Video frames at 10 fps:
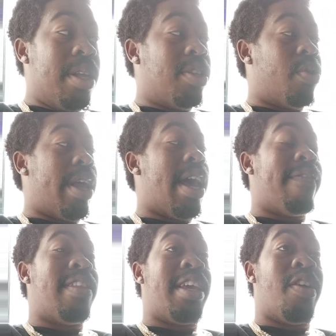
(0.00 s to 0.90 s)
So they
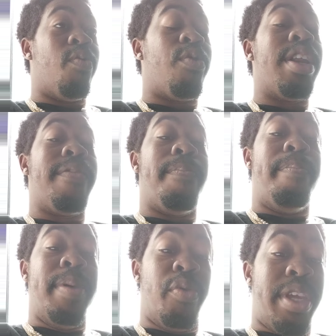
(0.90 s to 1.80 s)
have to get rid
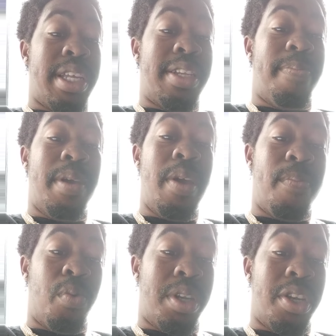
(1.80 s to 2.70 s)
of billions of
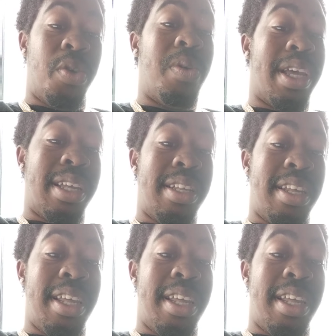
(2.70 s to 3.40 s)
people to do that.